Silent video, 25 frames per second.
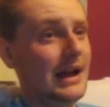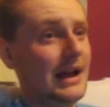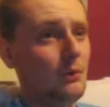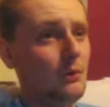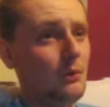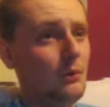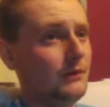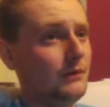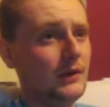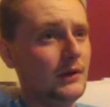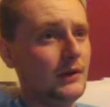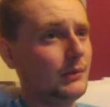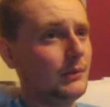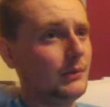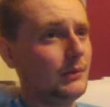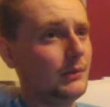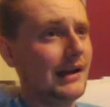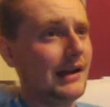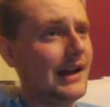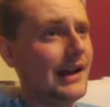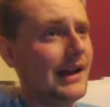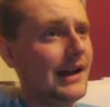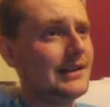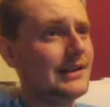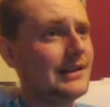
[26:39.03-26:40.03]
out of the field of
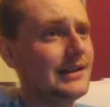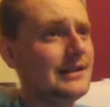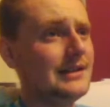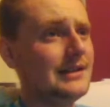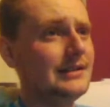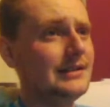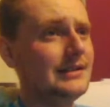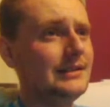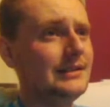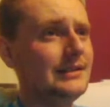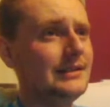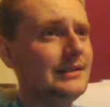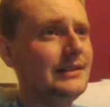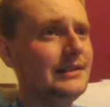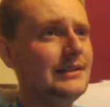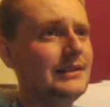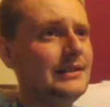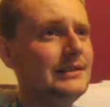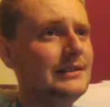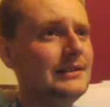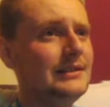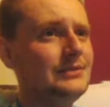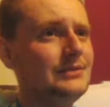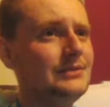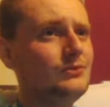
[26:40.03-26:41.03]
play.
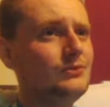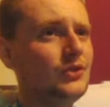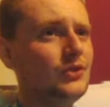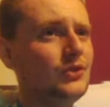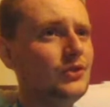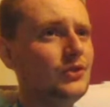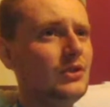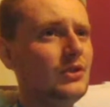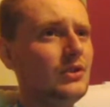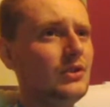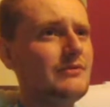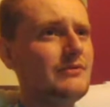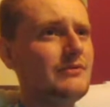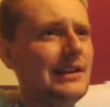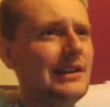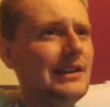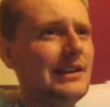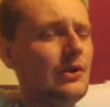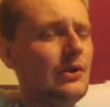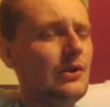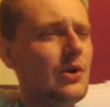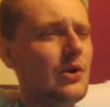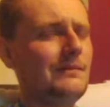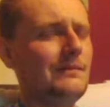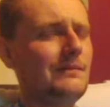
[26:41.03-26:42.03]
You just don't really
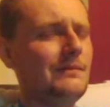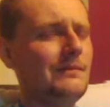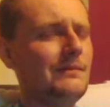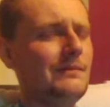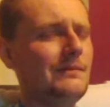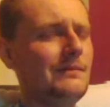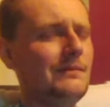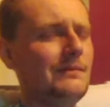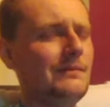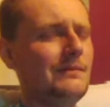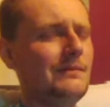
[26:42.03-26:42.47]
look up for it.